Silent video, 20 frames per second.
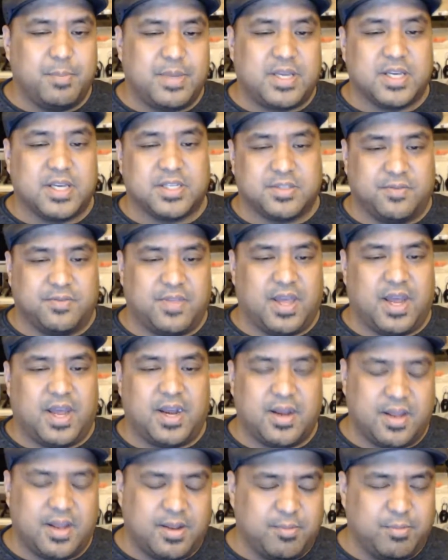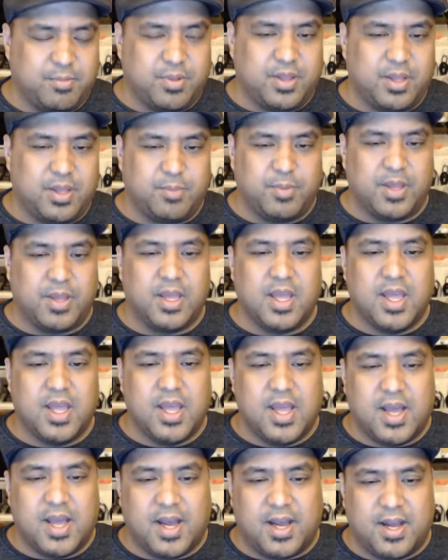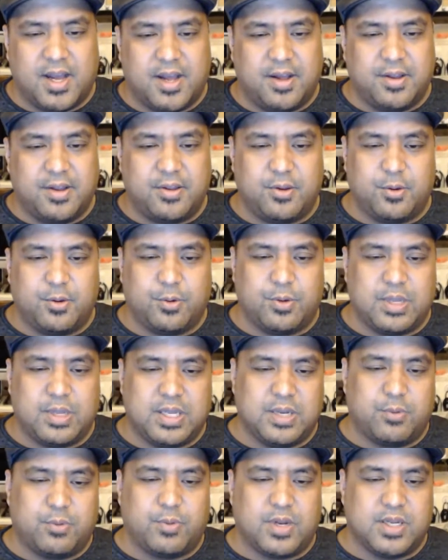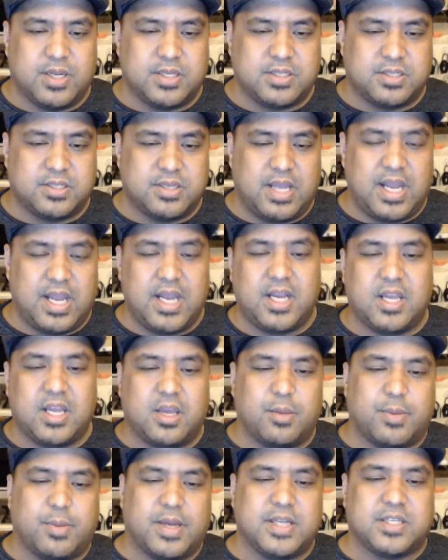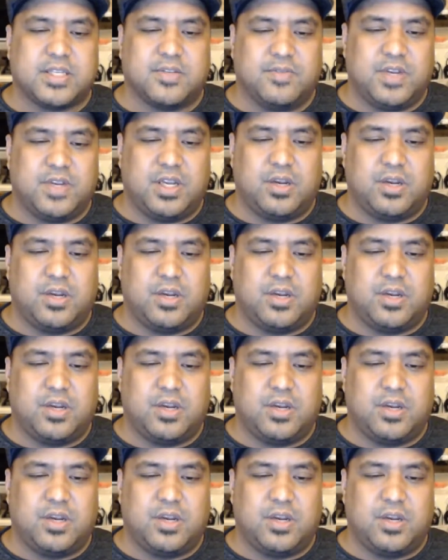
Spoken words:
because of that. Believe me. It runs 8 gigabytes of